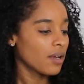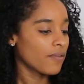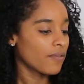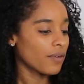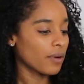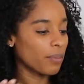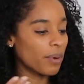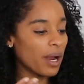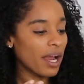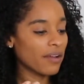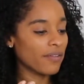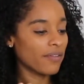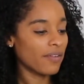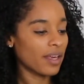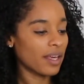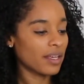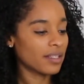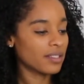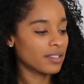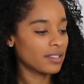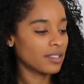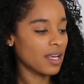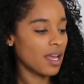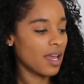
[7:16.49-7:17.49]
for
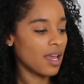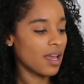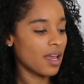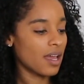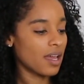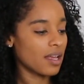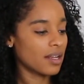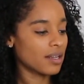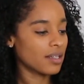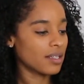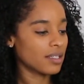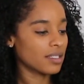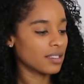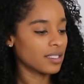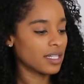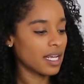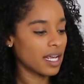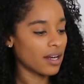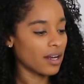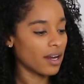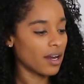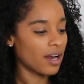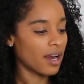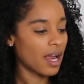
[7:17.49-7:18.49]
breakfast and
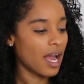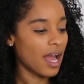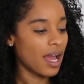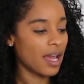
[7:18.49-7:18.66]
dinner,